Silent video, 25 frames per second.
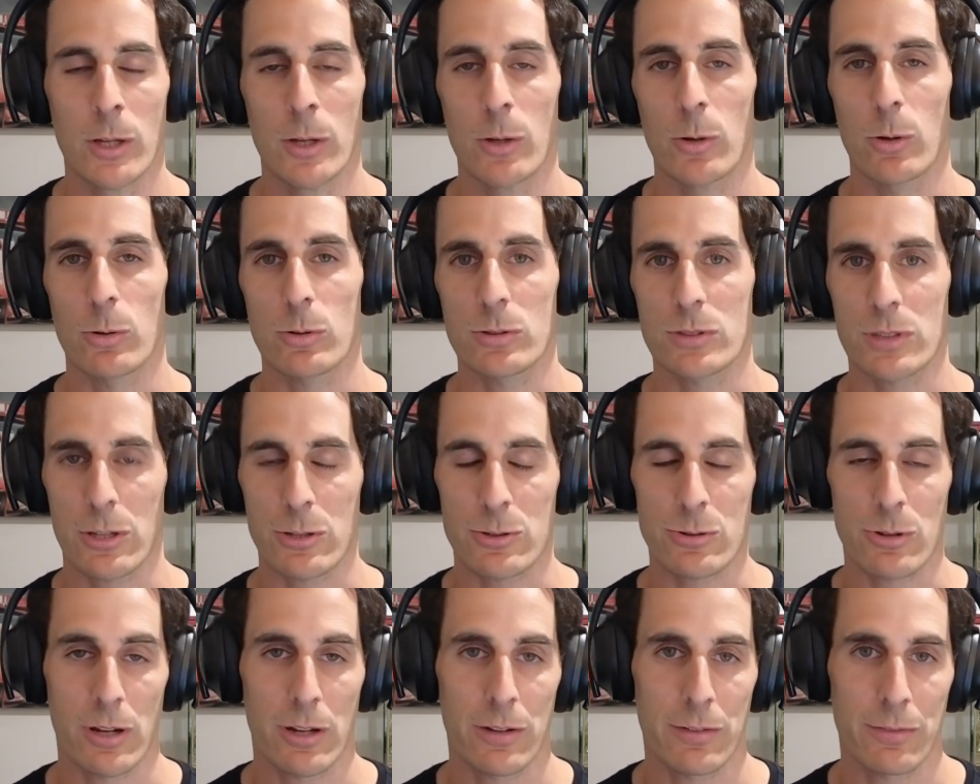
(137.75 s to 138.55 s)
also
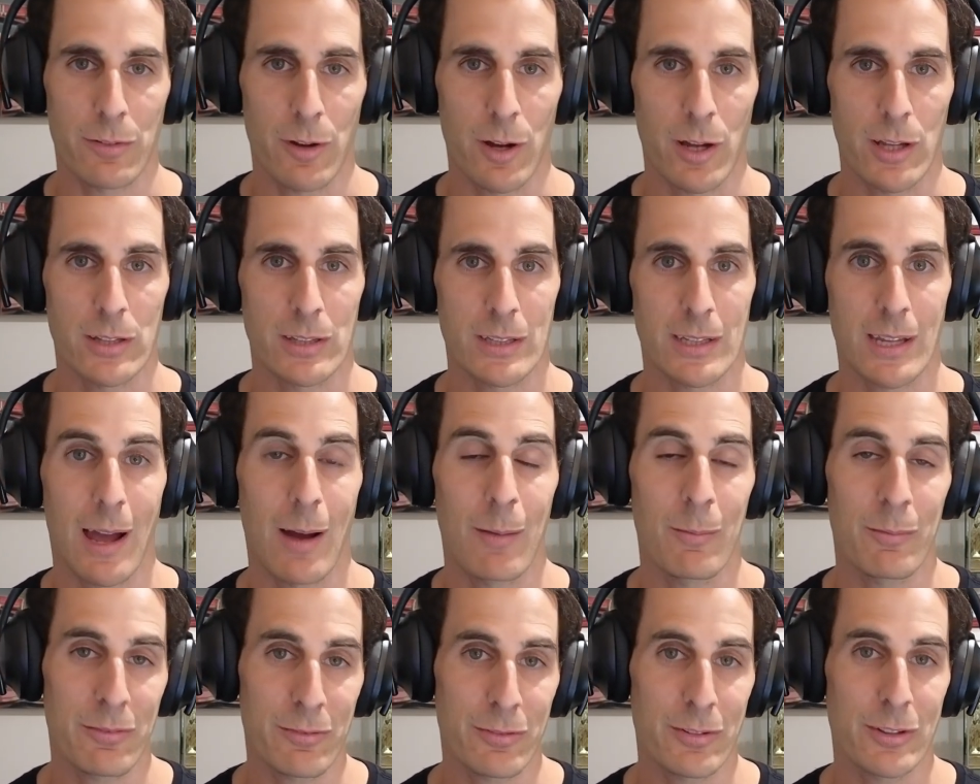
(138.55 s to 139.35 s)
trying to find
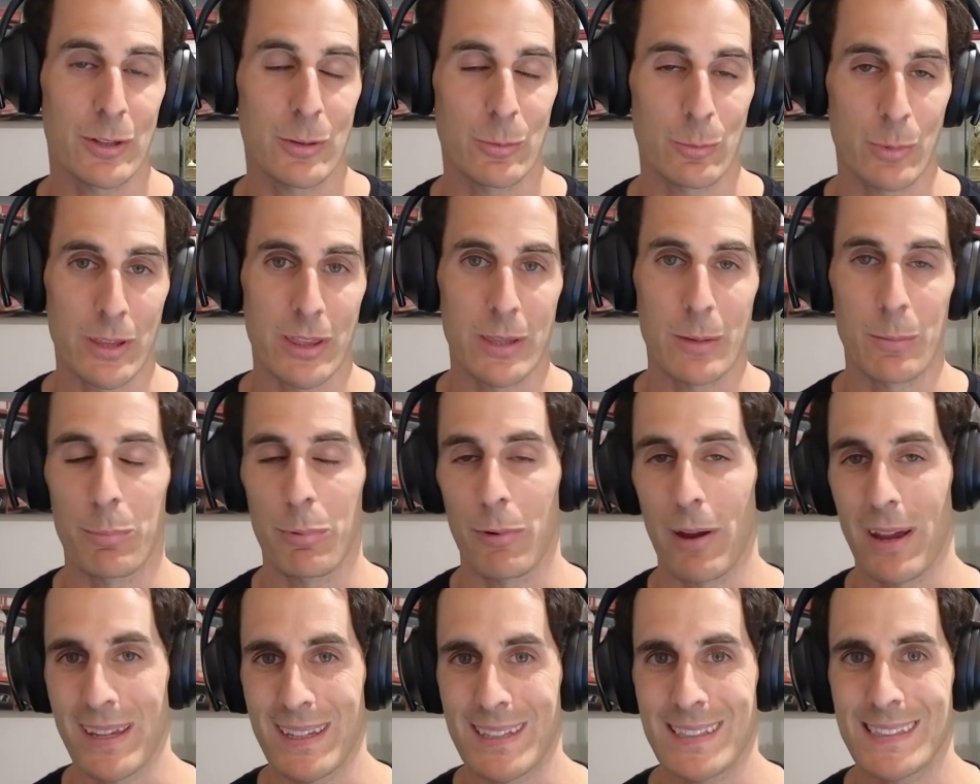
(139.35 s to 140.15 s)
comfort with the
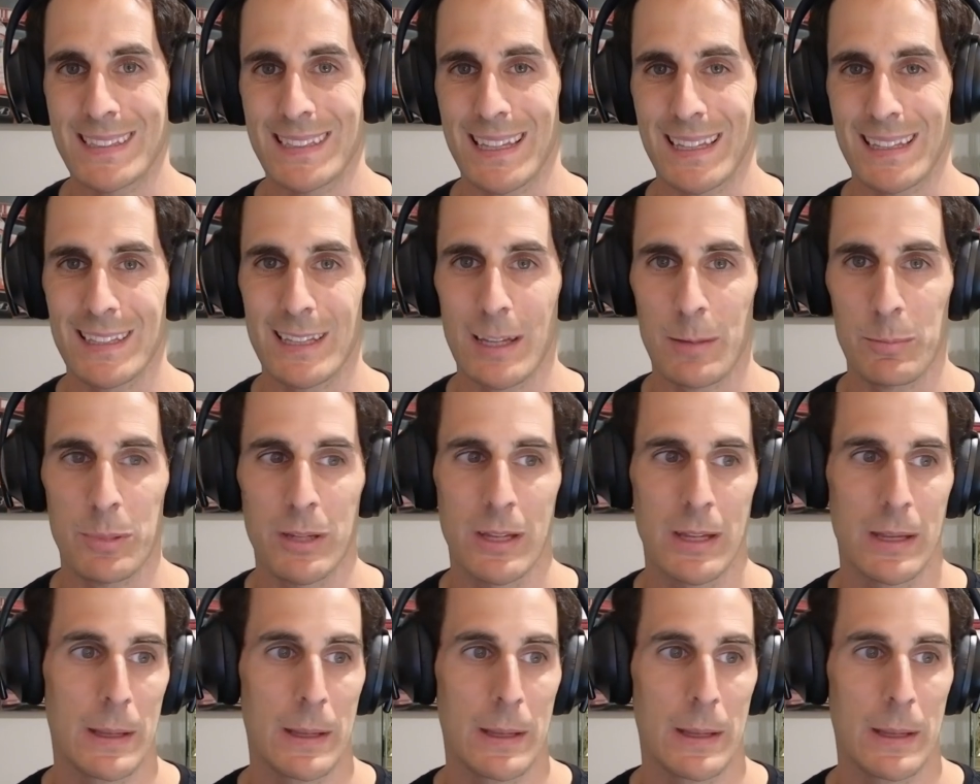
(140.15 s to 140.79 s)
brake setup.